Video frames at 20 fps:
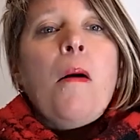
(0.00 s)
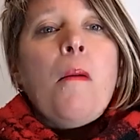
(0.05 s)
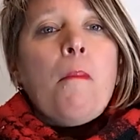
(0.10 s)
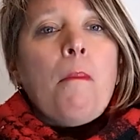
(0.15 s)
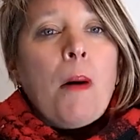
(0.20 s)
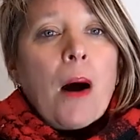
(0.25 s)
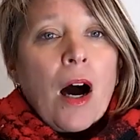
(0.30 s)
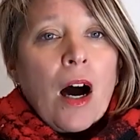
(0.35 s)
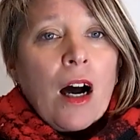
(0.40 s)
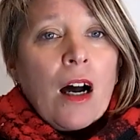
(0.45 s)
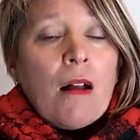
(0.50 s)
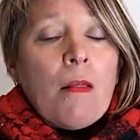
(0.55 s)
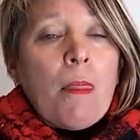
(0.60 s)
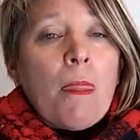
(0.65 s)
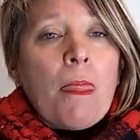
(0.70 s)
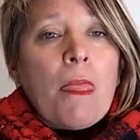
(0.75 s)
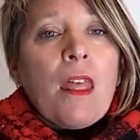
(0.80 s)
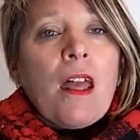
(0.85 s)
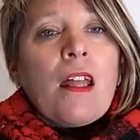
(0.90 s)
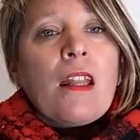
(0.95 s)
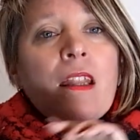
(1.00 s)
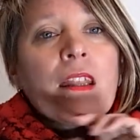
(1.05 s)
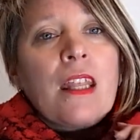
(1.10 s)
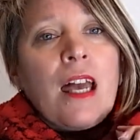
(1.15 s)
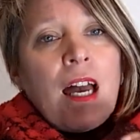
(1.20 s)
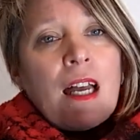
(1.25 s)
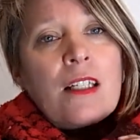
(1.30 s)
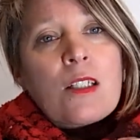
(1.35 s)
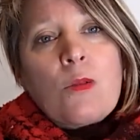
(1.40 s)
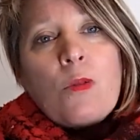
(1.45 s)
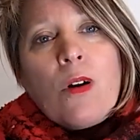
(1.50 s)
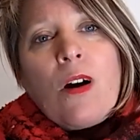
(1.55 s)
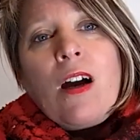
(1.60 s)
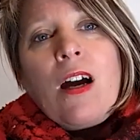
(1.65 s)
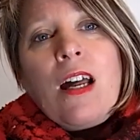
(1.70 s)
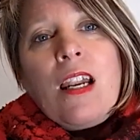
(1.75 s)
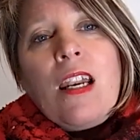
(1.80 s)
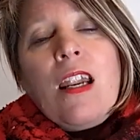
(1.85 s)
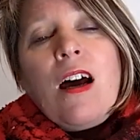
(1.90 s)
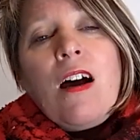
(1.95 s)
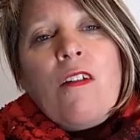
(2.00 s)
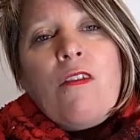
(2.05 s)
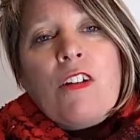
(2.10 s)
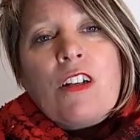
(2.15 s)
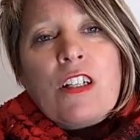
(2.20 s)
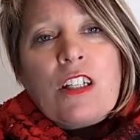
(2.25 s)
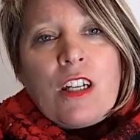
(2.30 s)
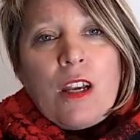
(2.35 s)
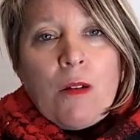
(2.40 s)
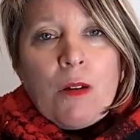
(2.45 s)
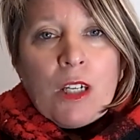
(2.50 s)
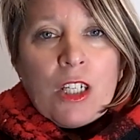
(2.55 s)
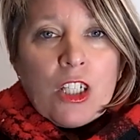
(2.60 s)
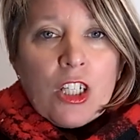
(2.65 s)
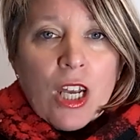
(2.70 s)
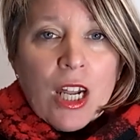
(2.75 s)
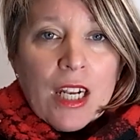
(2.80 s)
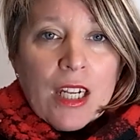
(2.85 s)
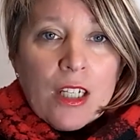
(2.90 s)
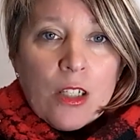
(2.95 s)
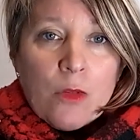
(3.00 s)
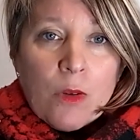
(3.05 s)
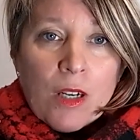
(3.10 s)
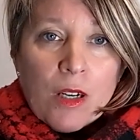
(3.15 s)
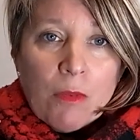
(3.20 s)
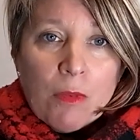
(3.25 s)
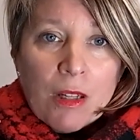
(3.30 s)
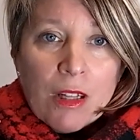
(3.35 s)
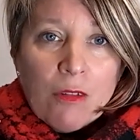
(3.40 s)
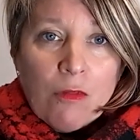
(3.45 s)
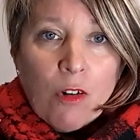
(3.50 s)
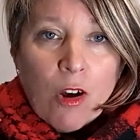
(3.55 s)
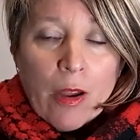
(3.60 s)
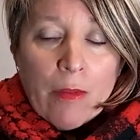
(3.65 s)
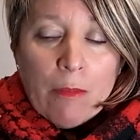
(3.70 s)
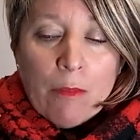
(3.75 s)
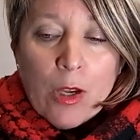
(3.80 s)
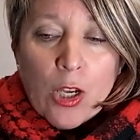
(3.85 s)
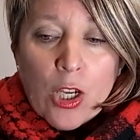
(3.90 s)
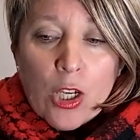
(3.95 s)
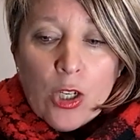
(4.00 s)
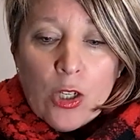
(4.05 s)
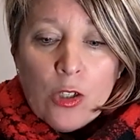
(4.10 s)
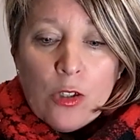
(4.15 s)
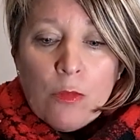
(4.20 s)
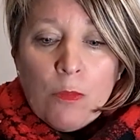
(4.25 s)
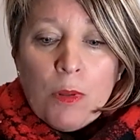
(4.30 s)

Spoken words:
But that's why I love a sewing challenge when I'm in the right mood,